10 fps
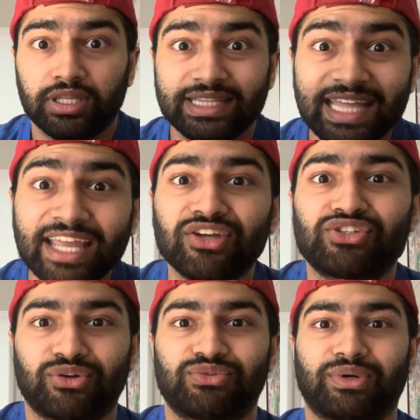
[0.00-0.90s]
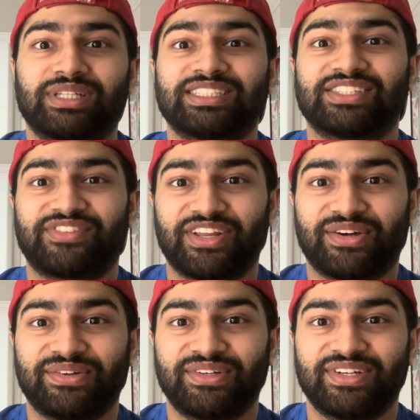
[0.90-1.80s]
Thank you so much for watching this video.
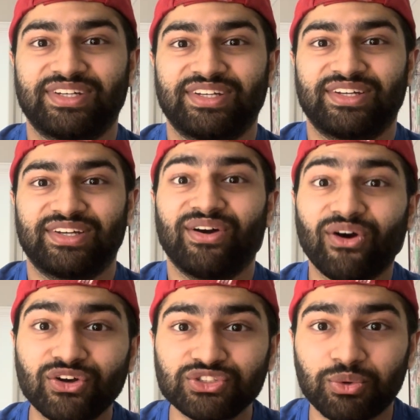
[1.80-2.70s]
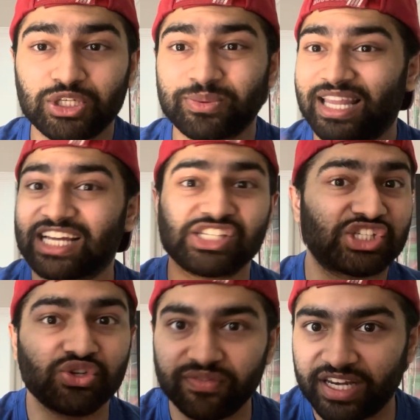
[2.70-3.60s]
Also watch my last
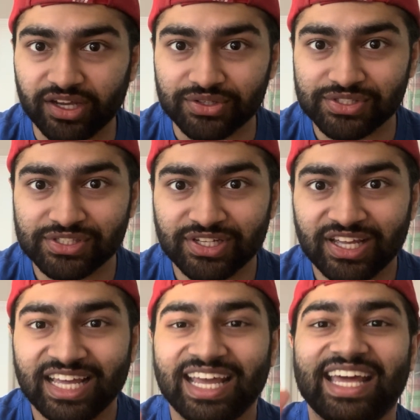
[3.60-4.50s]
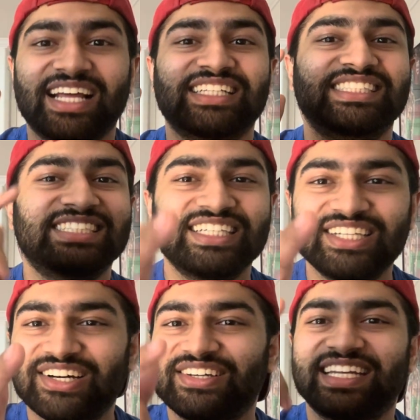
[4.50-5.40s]
two videos. And I'll see
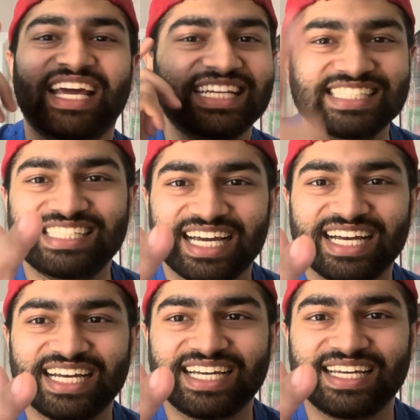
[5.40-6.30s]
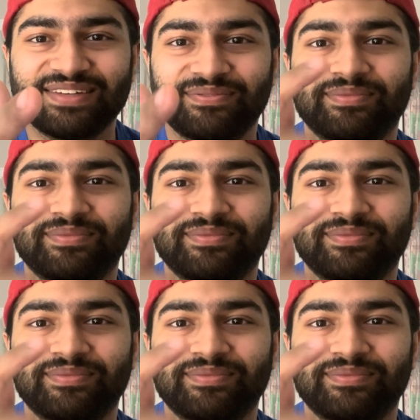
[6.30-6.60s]
y'all next time.